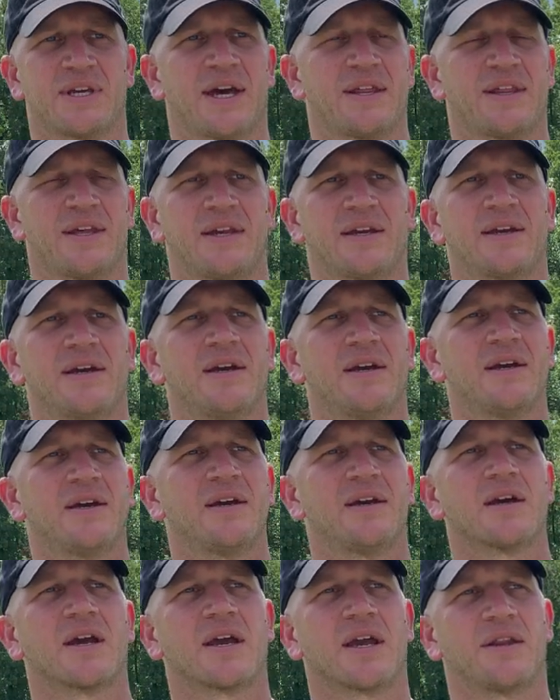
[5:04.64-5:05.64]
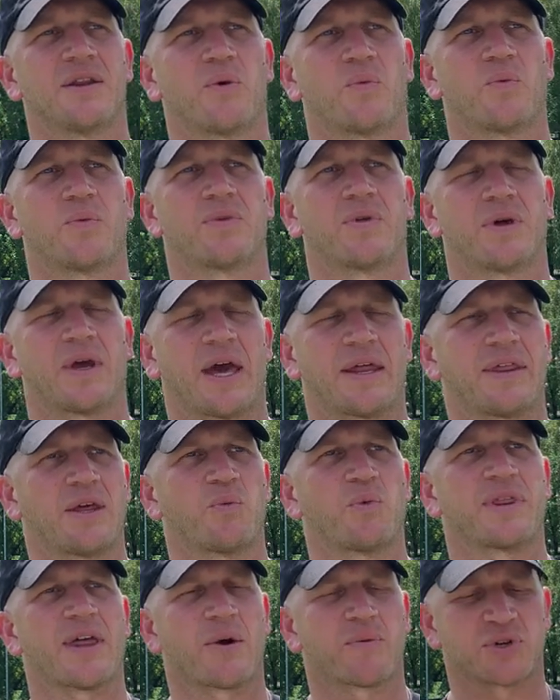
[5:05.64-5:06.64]
I think, again, I
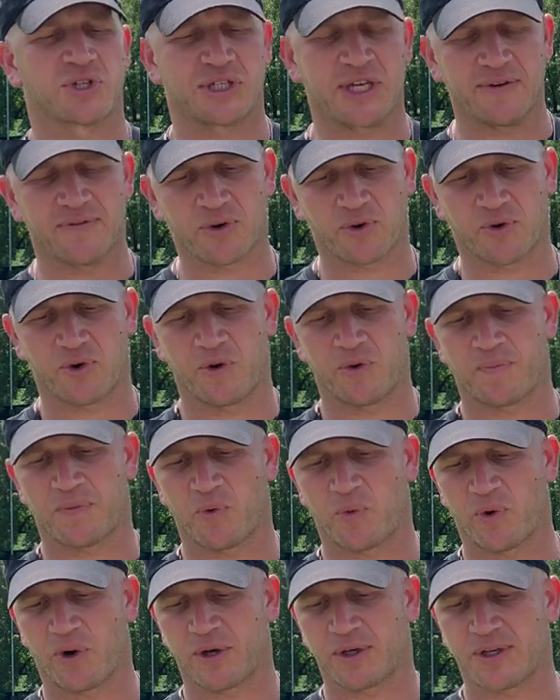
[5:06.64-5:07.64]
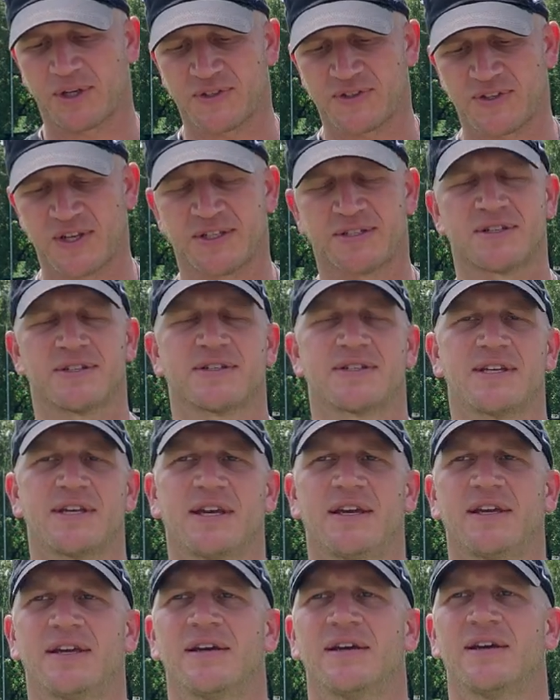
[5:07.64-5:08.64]
think with that receiver group, the word
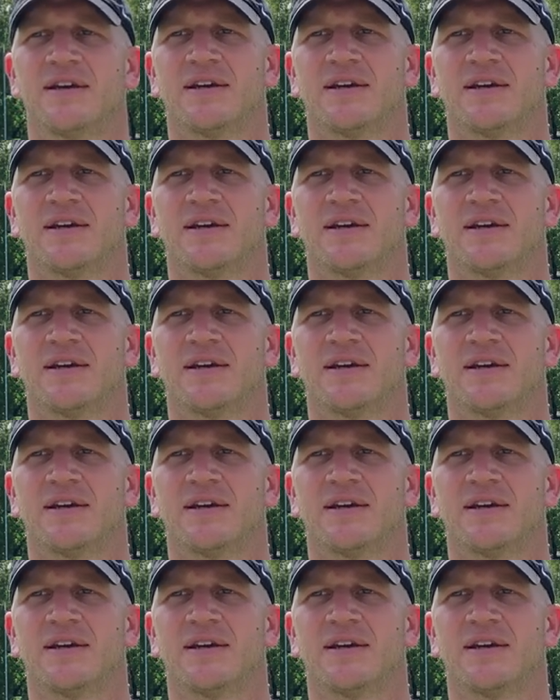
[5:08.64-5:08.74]
consistency